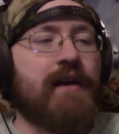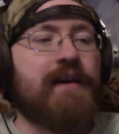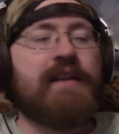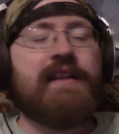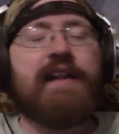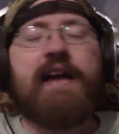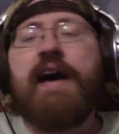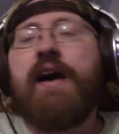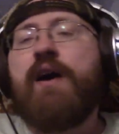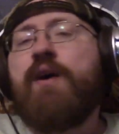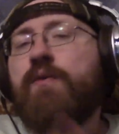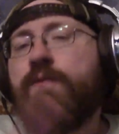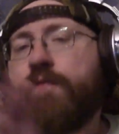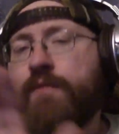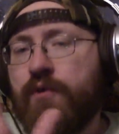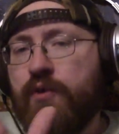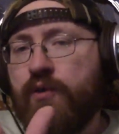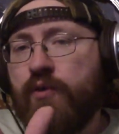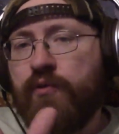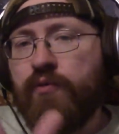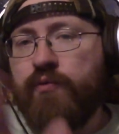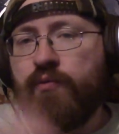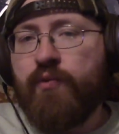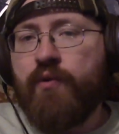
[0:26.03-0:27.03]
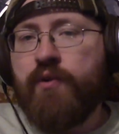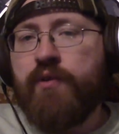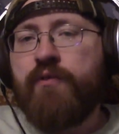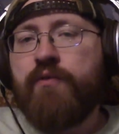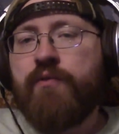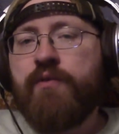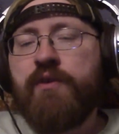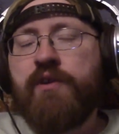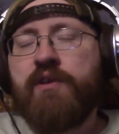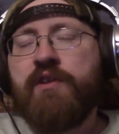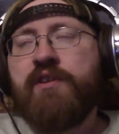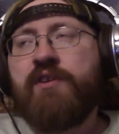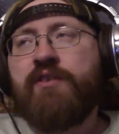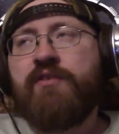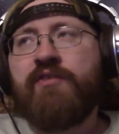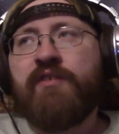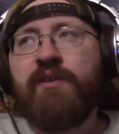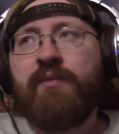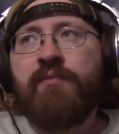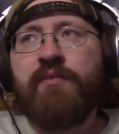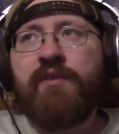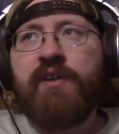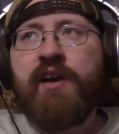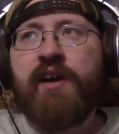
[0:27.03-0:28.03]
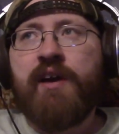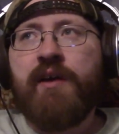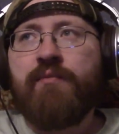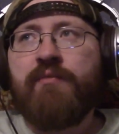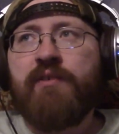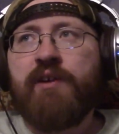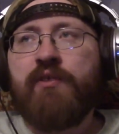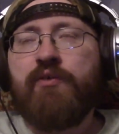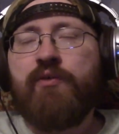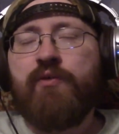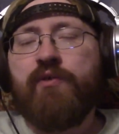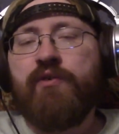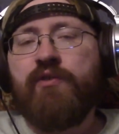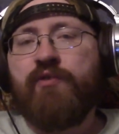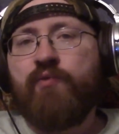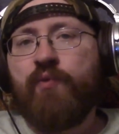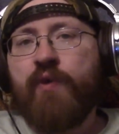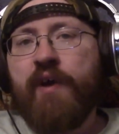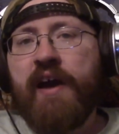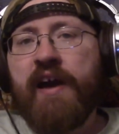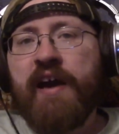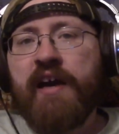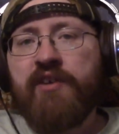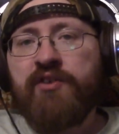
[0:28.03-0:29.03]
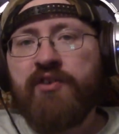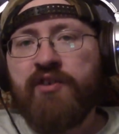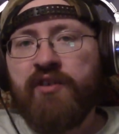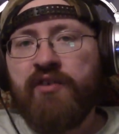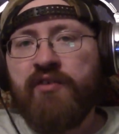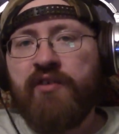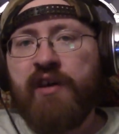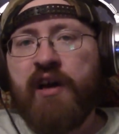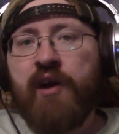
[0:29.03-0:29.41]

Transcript: Now, for those wondering, because sometimes I do these reactions,